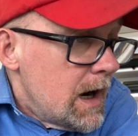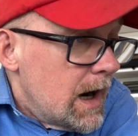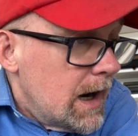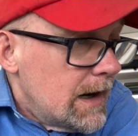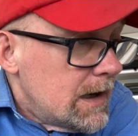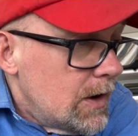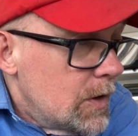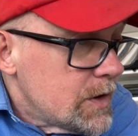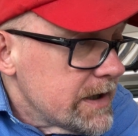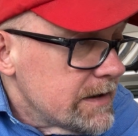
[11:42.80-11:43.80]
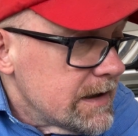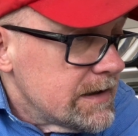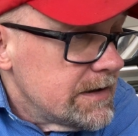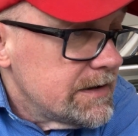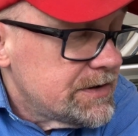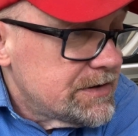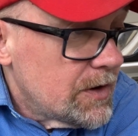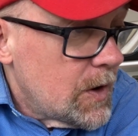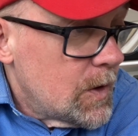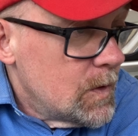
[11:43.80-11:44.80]
Okay,
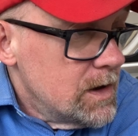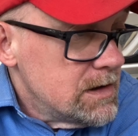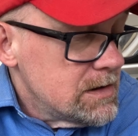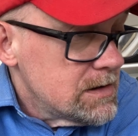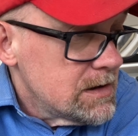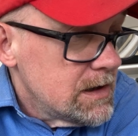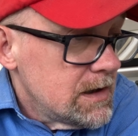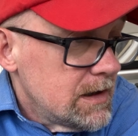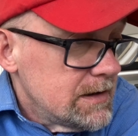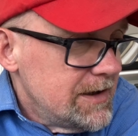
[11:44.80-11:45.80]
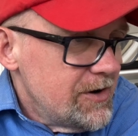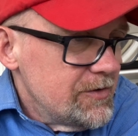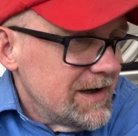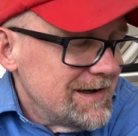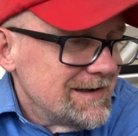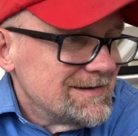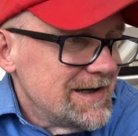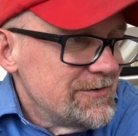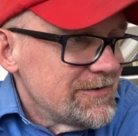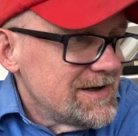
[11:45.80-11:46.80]
so, you know, and
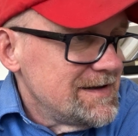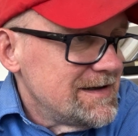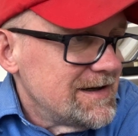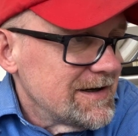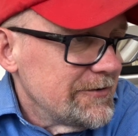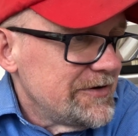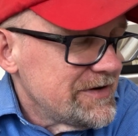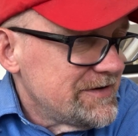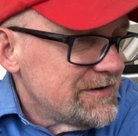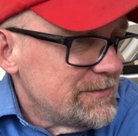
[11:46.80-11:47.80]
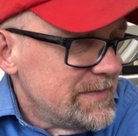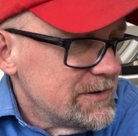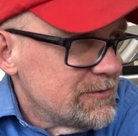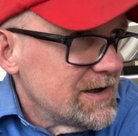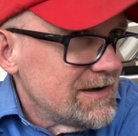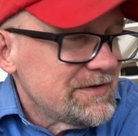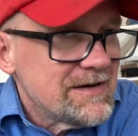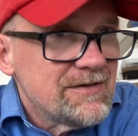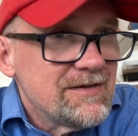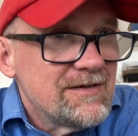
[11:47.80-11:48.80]
later on in the diary, since it'll be a while
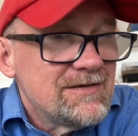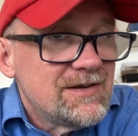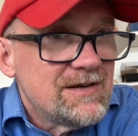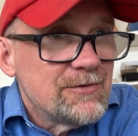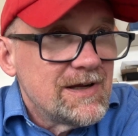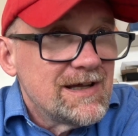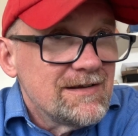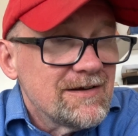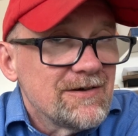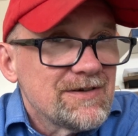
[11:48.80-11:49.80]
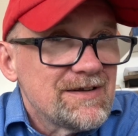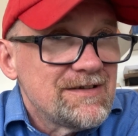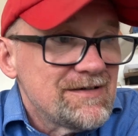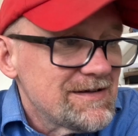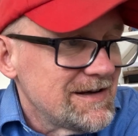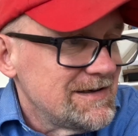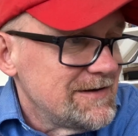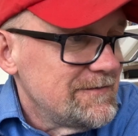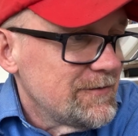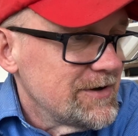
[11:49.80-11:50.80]
till we get there, since it's
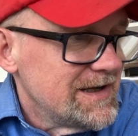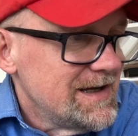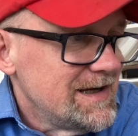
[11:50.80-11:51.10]
1940,